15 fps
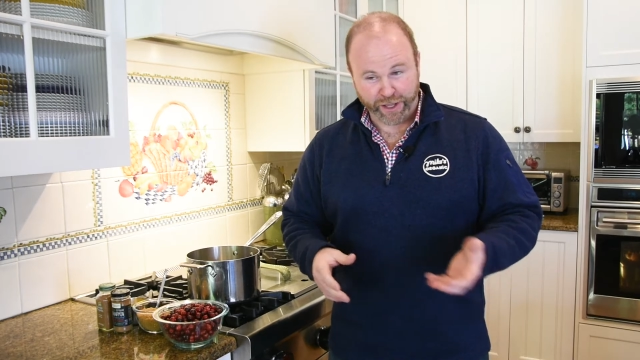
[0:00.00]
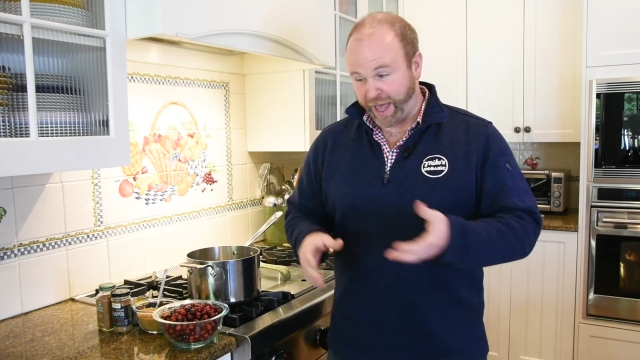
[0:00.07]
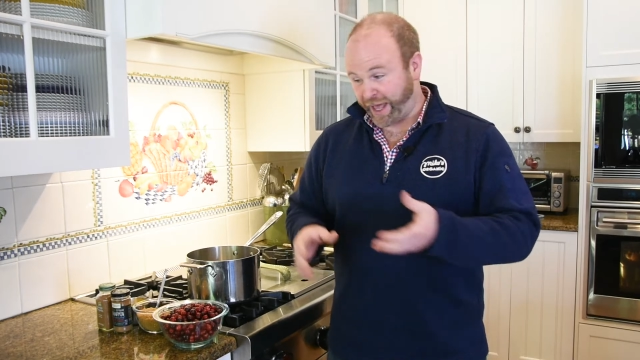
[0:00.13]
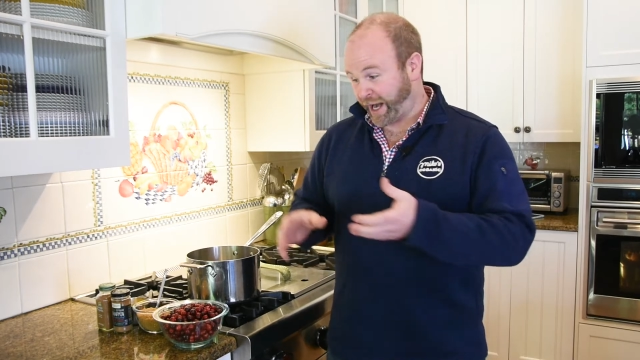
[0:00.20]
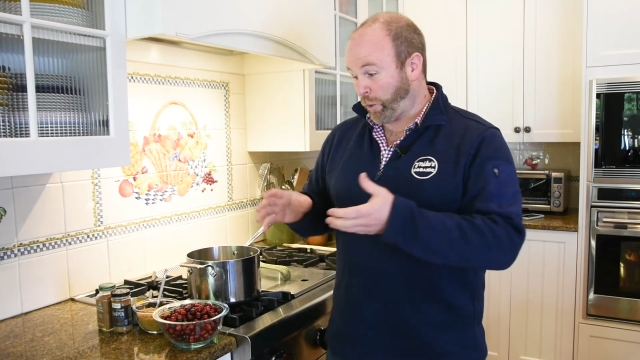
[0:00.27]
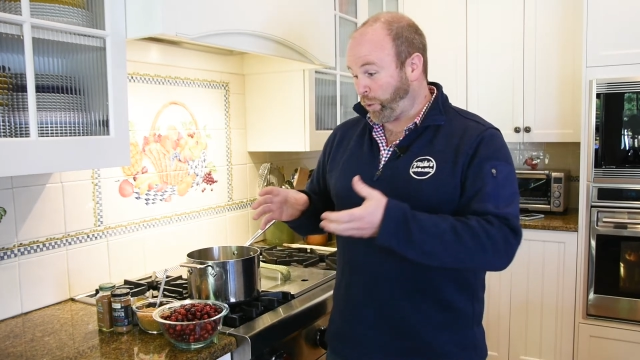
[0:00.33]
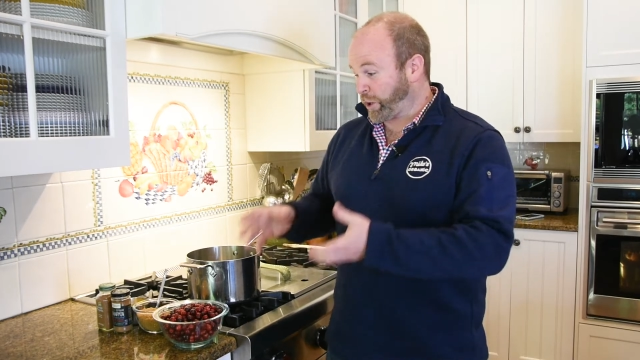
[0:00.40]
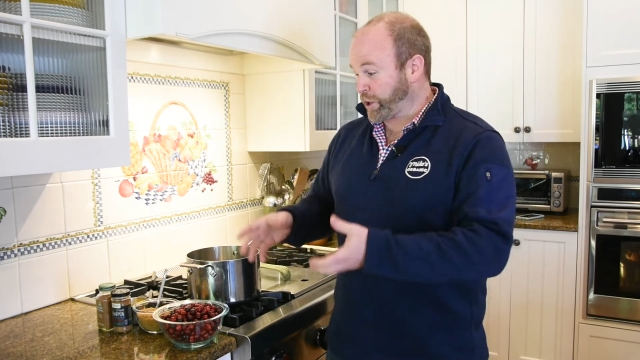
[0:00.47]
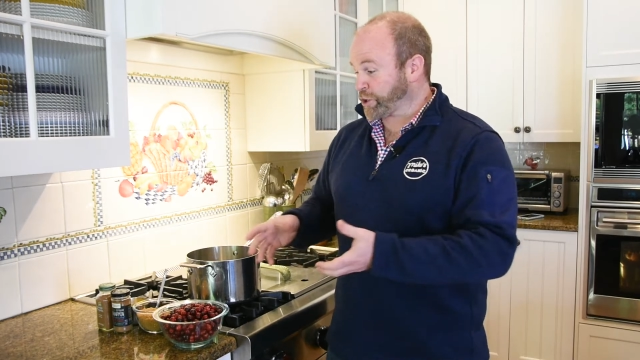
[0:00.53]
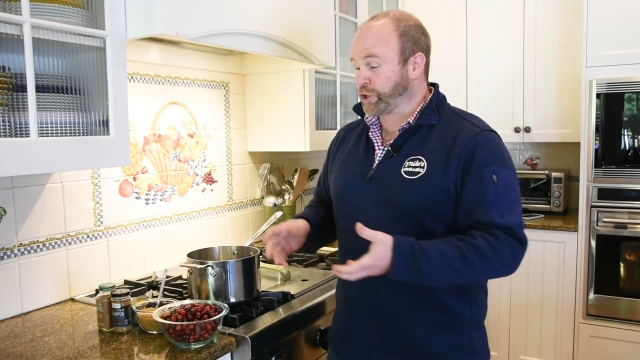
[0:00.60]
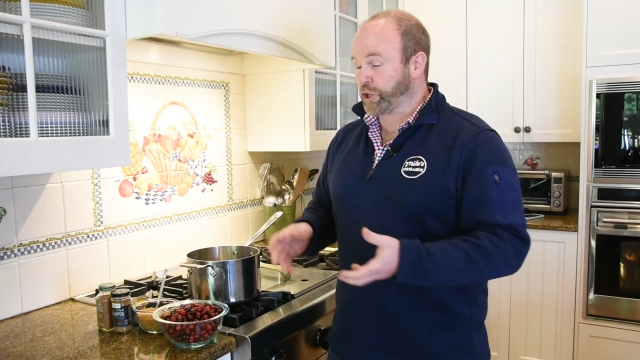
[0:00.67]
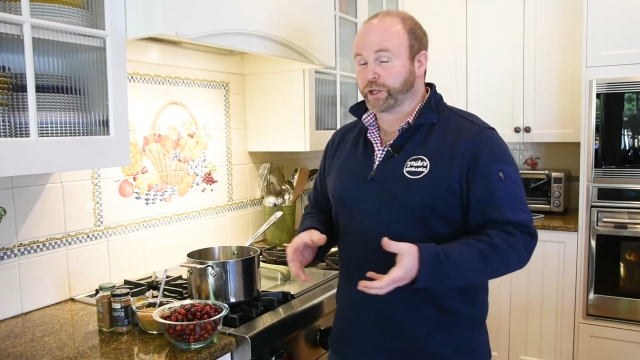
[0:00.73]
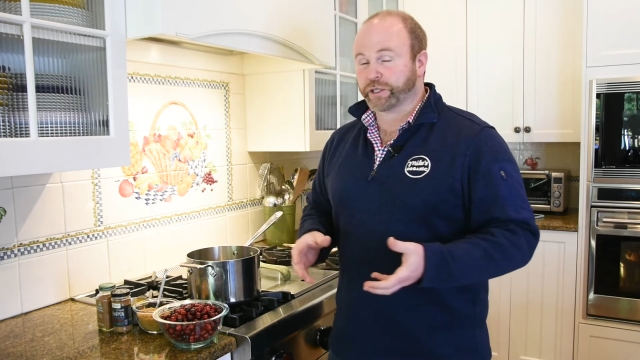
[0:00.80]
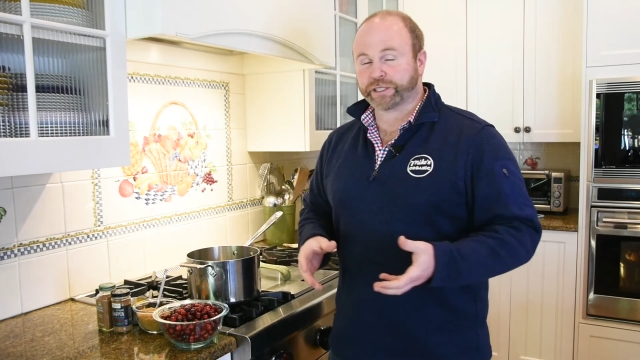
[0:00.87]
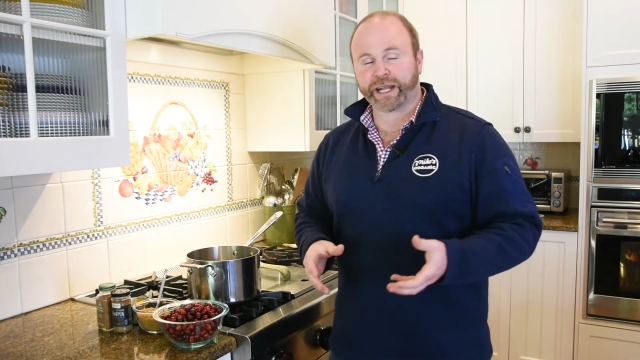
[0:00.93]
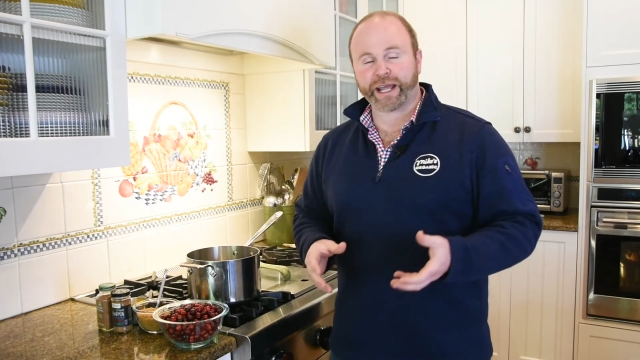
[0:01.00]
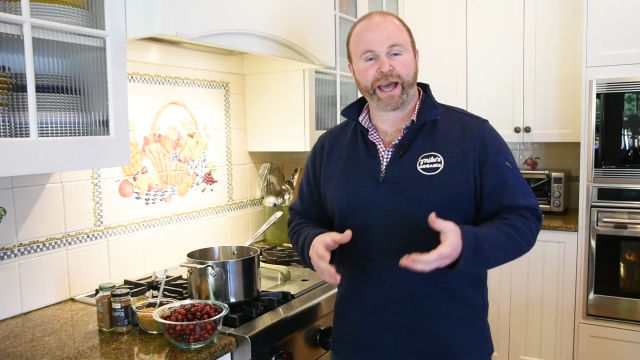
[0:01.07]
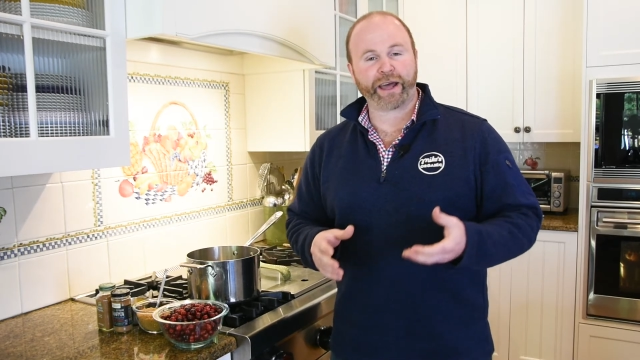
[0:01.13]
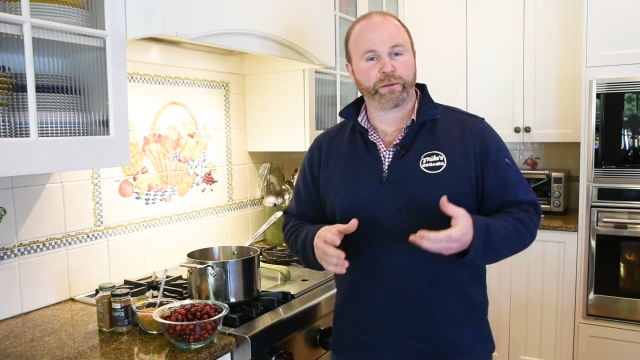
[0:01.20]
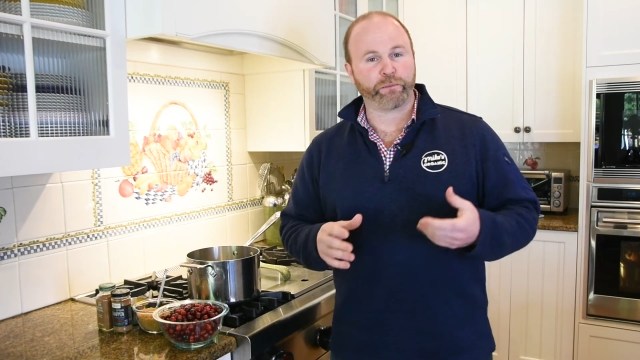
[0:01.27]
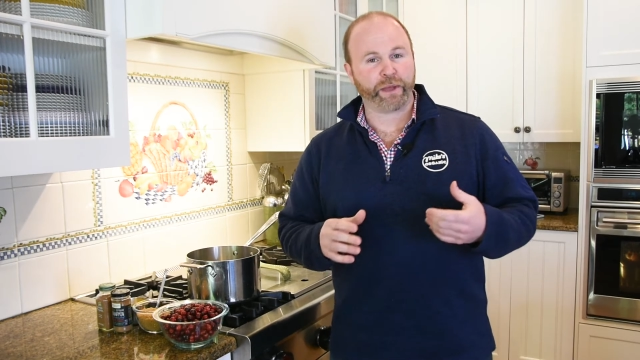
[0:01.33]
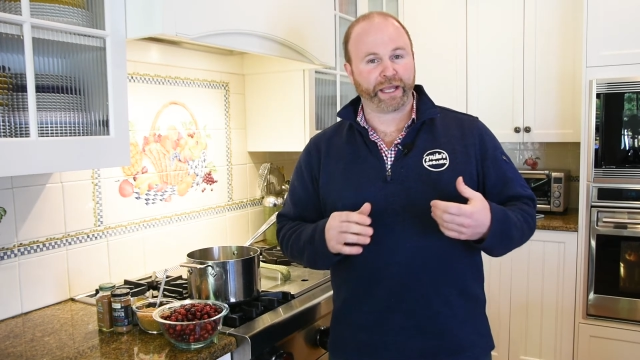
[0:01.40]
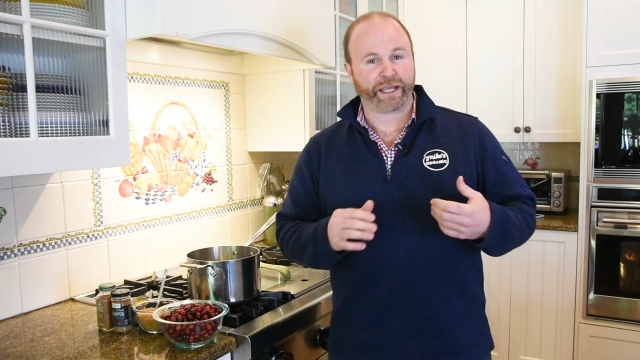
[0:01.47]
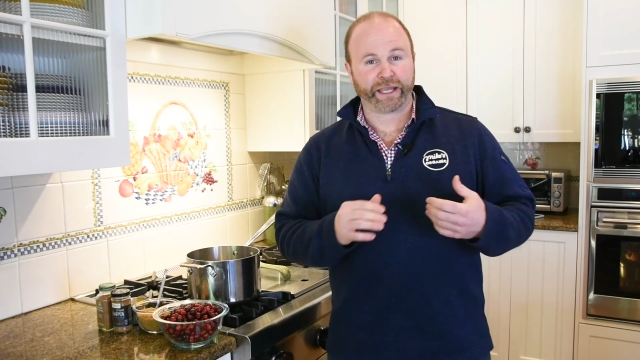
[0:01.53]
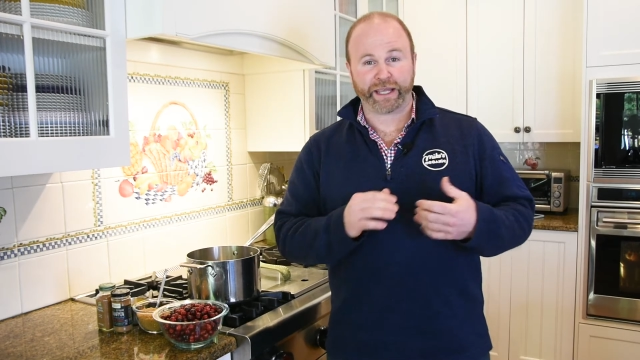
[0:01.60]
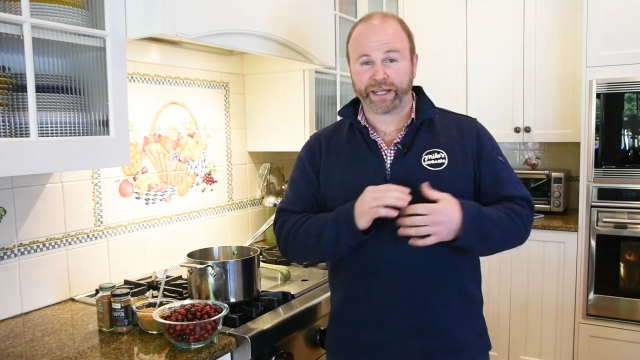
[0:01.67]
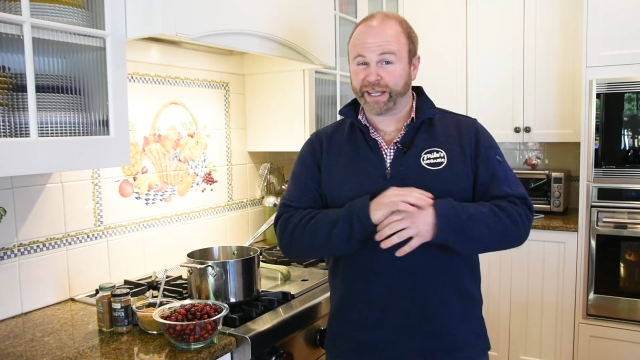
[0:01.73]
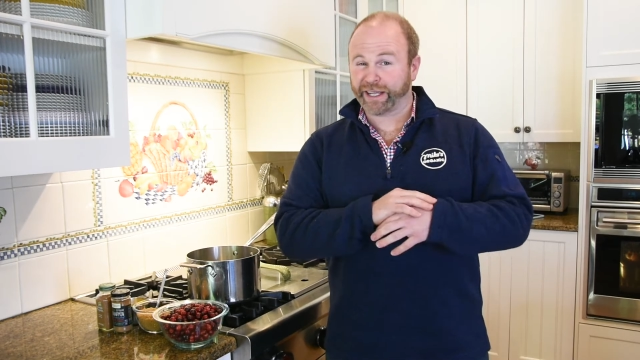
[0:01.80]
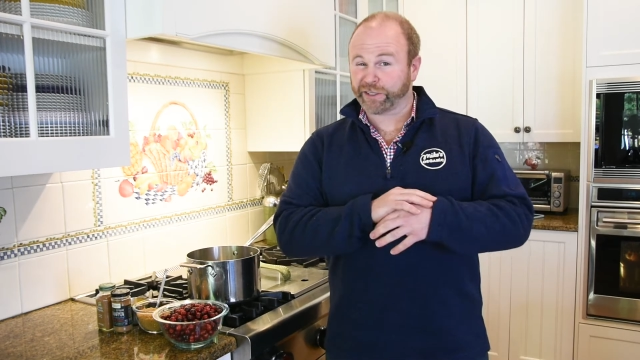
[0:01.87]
And I want to show you today how to make it.